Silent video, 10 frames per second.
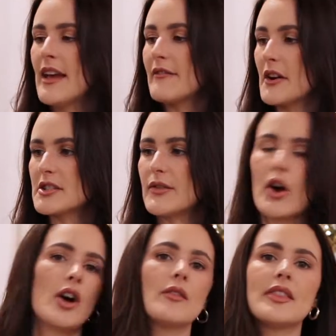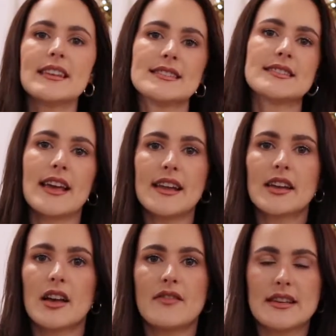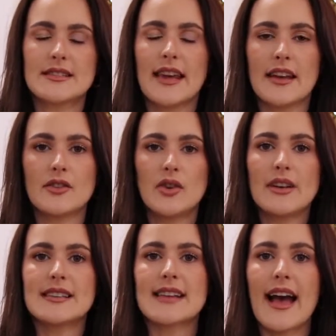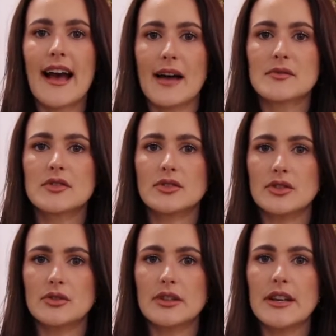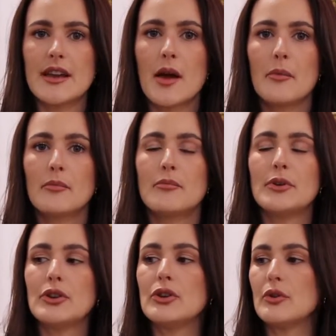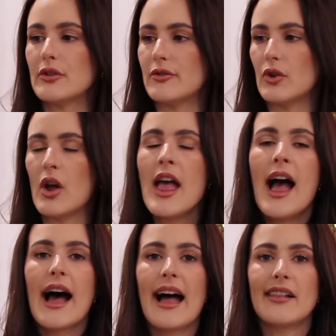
First of all, the aesthetic of this candle is absolutely beautiful. I